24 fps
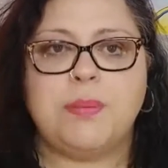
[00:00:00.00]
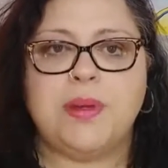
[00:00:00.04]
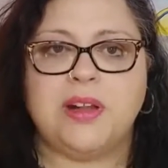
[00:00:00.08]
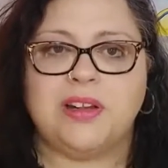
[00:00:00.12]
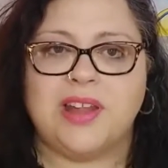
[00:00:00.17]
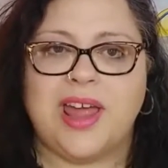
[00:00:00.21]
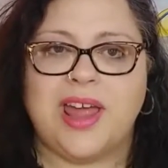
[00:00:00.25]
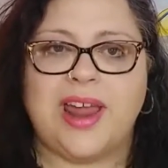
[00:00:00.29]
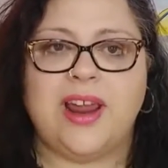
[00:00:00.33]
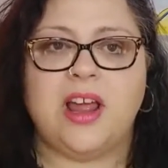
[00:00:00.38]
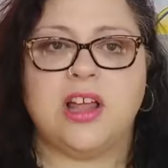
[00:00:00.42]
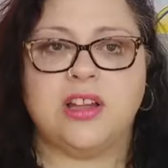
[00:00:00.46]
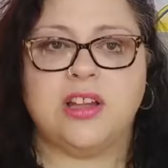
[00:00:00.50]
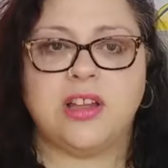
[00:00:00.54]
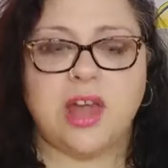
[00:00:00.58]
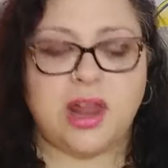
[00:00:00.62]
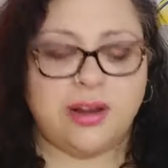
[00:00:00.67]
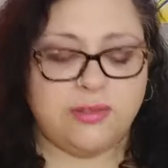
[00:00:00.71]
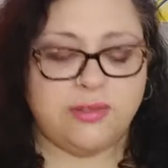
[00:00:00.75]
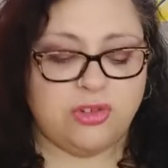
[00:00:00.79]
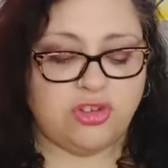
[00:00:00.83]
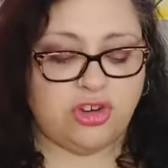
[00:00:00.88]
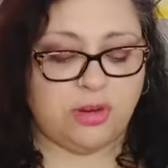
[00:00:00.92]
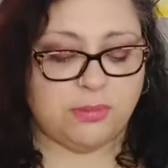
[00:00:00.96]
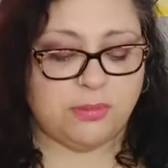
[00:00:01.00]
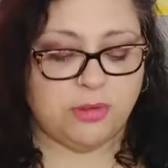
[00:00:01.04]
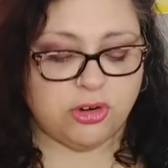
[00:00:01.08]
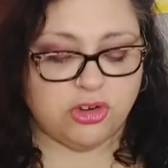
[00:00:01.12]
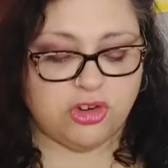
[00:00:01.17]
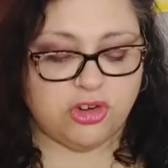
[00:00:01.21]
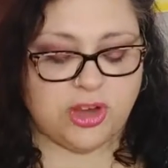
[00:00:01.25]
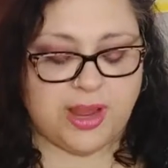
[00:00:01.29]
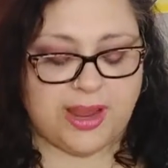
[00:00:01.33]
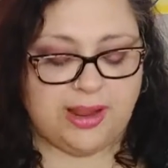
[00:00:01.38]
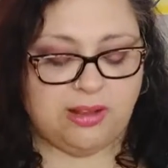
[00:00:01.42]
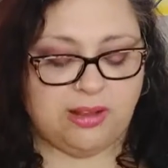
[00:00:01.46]
But like a lot of shimmer
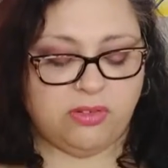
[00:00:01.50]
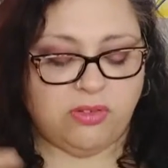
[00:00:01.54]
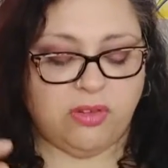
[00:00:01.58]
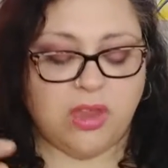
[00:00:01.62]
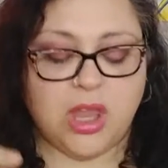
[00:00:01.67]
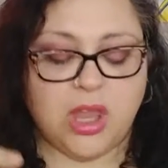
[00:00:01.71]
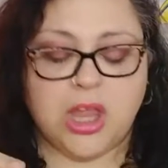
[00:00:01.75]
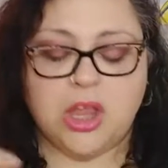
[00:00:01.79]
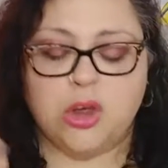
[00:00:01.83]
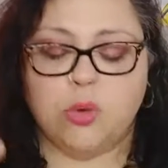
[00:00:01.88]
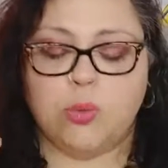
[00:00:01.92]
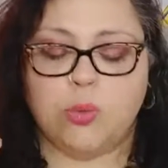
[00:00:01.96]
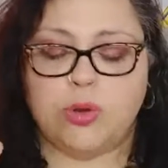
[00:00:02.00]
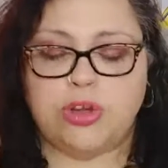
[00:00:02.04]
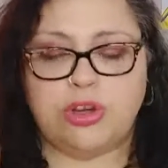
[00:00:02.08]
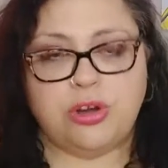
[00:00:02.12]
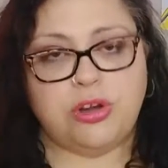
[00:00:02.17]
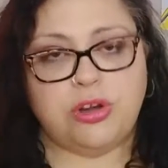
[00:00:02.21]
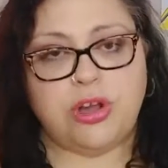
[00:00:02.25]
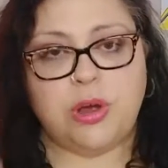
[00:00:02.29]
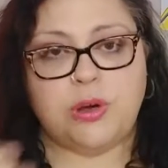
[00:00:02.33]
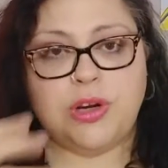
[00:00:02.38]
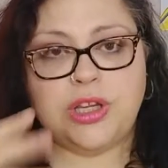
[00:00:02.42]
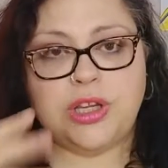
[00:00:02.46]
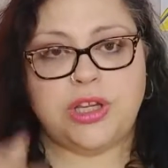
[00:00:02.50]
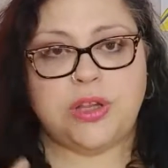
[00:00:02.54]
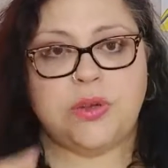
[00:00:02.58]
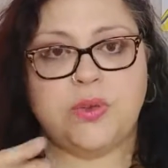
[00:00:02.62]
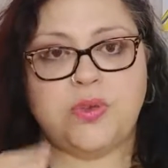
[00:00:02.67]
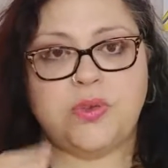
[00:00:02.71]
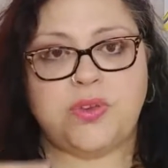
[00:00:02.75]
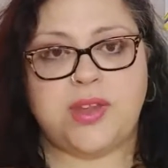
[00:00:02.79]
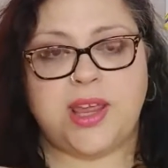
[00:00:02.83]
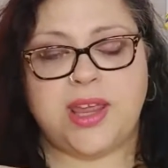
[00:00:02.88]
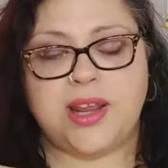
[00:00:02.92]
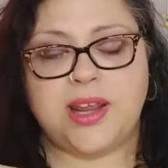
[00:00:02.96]
shades, when you go to
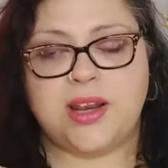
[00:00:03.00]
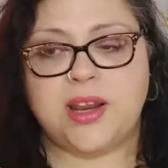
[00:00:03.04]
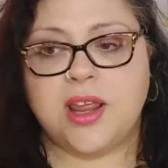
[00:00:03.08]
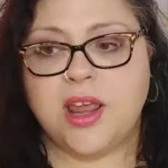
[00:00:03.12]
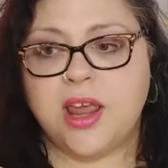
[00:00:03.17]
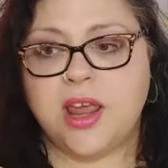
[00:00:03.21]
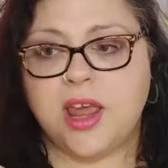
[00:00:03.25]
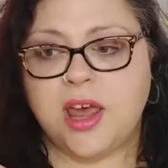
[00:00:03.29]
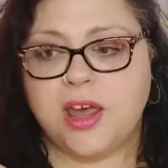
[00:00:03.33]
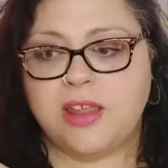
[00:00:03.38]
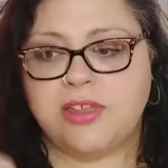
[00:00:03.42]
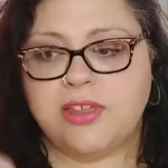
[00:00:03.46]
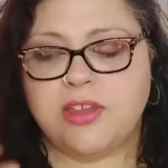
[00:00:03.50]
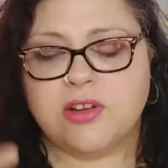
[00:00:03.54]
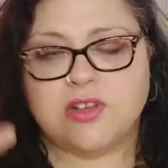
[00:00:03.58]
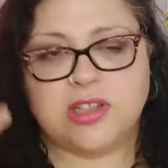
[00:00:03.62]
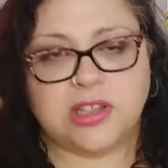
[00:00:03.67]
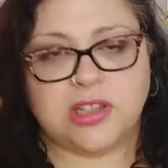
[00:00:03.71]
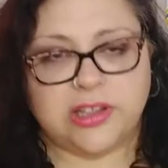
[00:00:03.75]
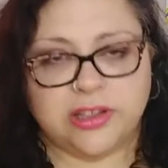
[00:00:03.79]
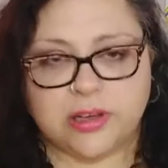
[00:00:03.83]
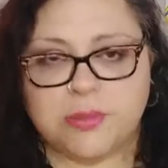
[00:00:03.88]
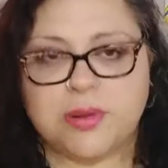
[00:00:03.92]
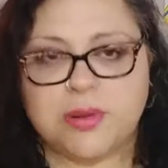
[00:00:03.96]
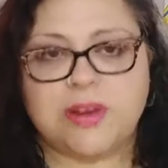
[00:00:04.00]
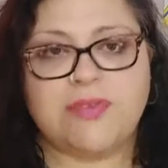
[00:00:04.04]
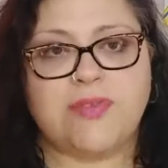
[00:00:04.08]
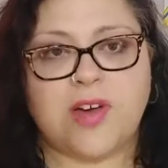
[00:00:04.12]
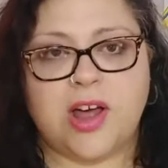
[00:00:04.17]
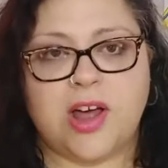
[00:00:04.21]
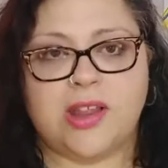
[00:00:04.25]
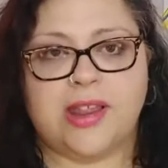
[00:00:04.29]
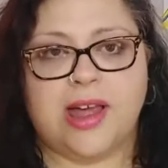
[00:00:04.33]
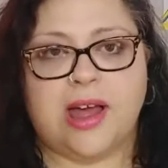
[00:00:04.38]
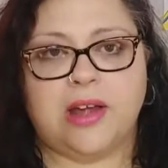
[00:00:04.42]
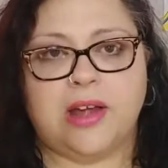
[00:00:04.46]
use it, there's a little bit of
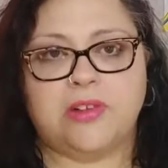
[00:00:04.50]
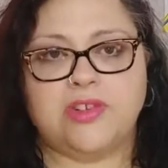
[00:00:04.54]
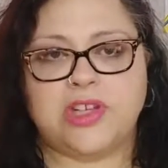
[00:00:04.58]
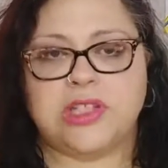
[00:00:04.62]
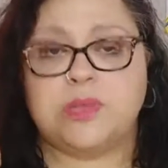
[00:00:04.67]
fallout.